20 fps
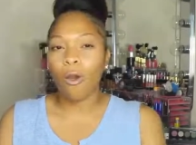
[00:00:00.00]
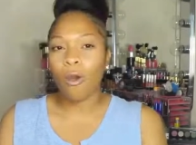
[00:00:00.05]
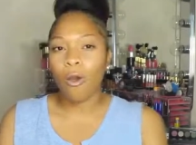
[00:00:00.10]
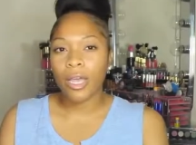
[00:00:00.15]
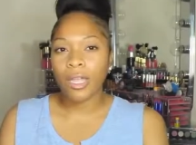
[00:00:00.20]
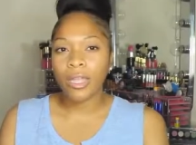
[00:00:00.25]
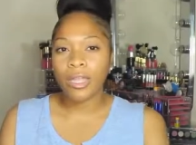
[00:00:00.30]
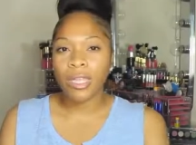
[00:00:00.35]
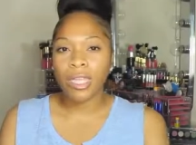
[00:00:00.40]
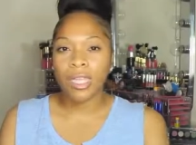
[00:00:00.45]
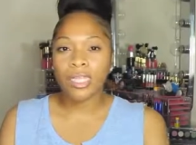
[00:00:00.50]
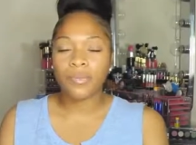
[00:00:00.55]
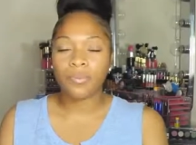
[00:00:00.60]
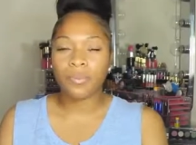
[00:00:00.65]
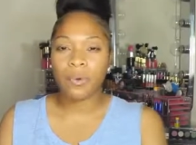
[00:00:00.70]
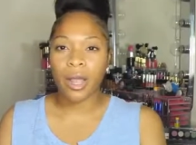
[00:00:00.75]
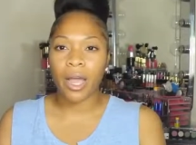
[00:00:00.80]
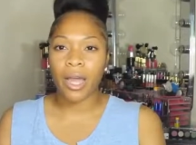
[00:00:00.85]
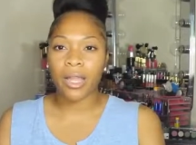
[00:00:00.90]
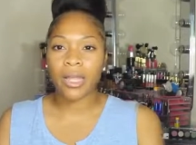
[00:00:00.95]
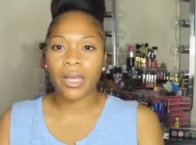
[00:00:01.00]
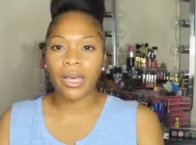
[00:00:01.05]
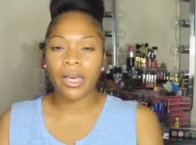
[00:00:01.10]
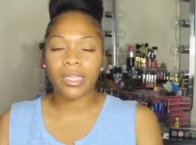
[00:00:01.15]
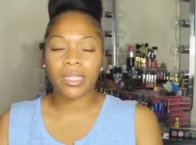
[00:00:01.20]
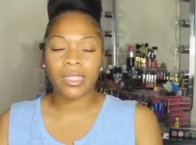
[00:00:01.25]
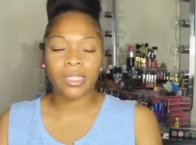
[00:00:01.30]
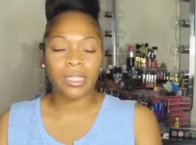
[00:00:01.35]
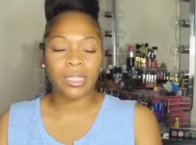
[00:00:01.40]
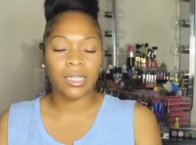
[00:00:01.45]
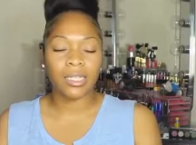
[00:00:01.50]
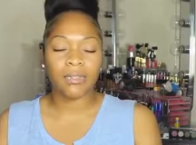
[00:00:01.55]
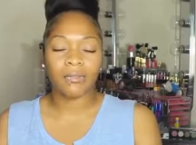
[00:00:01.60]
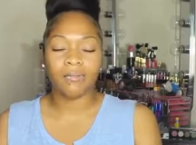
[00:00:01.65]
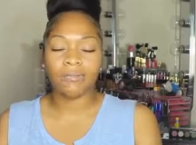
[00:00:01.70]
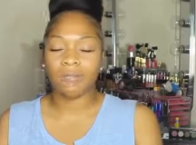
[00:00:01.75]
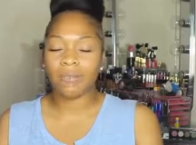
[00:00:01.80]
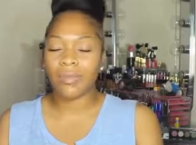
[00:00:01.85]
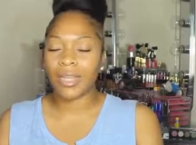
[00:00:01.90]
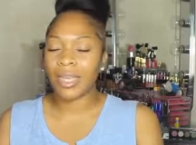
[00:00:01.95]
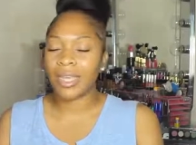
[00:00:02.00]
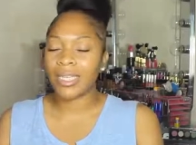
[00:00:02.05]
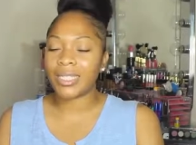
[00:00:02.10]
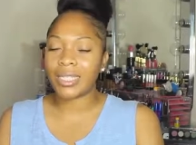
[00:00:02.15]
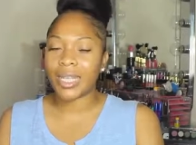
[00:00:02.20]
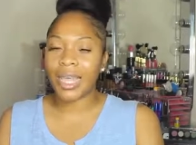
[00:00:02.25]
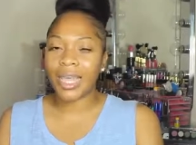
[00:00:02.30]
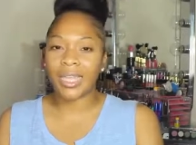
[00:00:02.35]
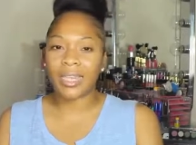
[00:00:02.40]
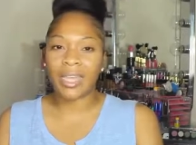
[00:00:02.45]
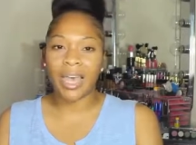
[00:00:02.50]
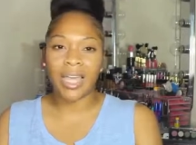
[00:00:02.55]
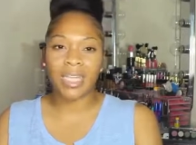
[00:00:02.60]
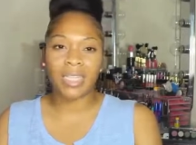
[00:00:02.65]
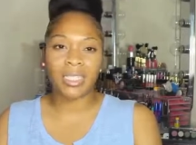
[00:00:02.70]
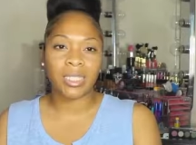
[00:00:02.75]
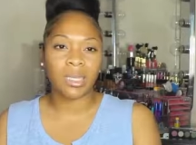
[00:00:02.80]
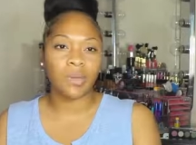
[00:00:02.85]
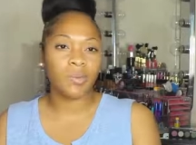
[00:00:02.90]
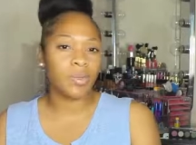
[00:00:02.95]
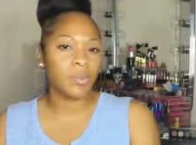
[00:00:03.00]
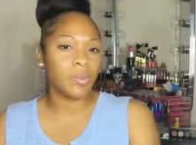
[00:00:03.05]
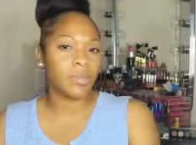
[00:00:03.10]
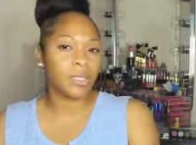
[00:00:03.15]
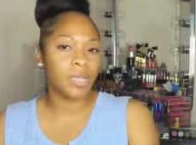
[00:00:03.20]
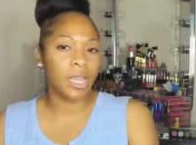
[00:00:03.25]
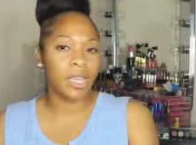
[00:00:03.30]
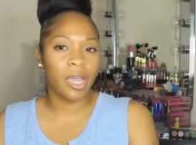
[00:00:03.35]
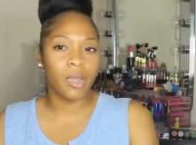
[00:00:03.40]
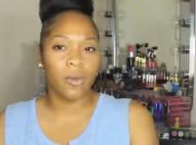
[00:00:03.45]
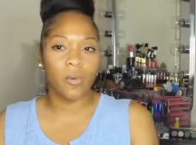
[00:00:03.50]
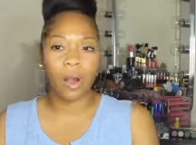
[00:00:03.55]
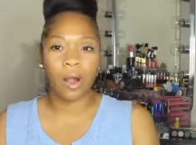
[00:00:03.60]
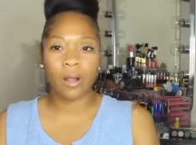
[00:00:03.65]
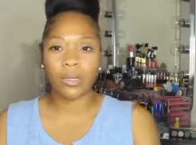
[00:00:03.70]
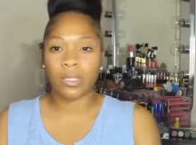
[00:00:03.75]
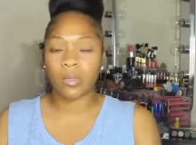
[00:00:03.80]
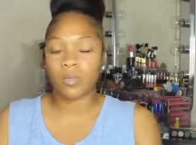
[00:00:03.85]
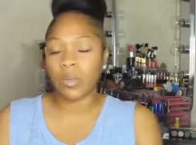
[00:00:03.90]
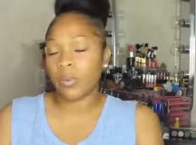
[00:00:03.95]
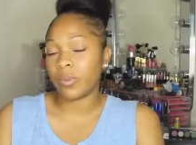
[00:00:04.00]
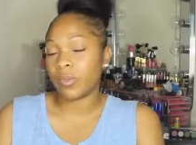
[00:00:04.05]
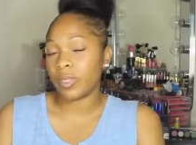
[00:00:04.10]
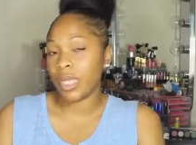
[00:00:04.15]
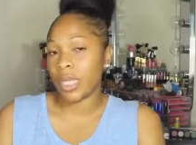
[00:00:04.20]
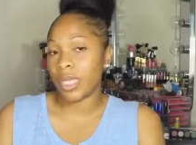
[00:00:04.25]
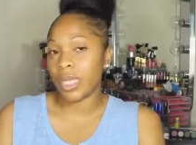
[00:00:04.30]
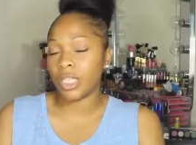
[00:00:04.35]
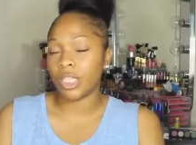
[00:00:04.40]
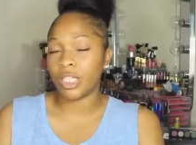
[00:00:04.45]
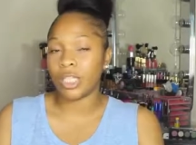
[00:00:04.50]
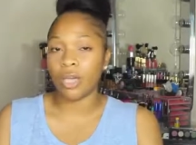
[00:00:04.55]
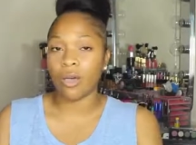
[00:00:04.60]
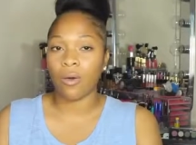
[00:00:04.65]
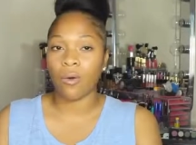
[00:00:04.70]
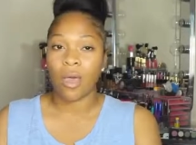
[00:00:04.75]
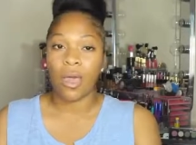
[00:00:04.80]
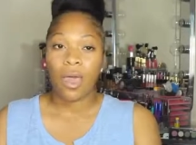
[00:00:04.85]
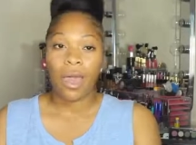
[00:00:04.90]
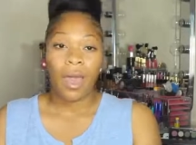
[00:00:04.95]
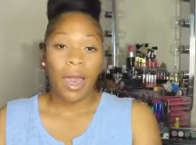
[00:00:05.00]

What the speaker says: on these products and things like that, and some people say they work, some people say they don't.